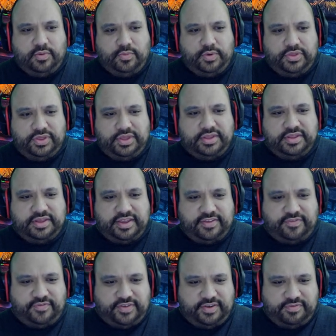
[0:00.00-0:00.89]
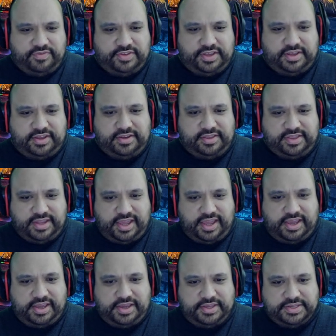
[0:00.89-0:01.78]
within the last 15
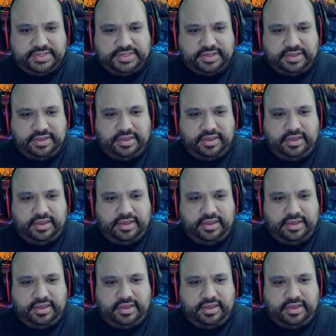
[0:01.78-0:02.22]
days,